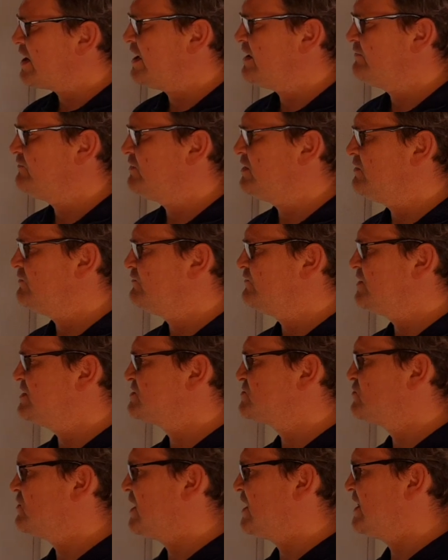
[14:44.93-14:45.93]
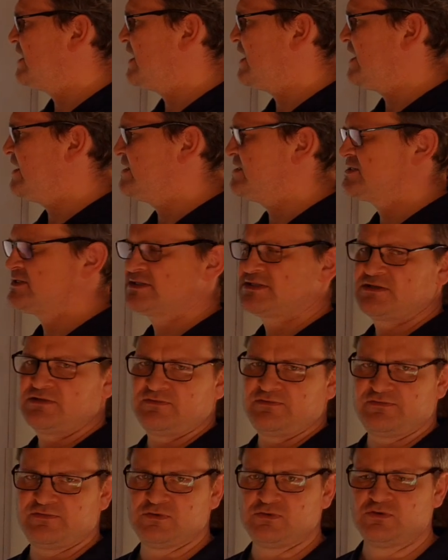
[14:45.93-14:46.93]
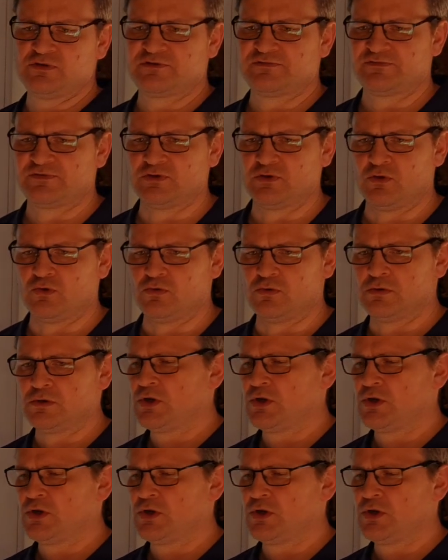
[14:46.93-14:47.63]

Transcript: can we visualize fluid flow,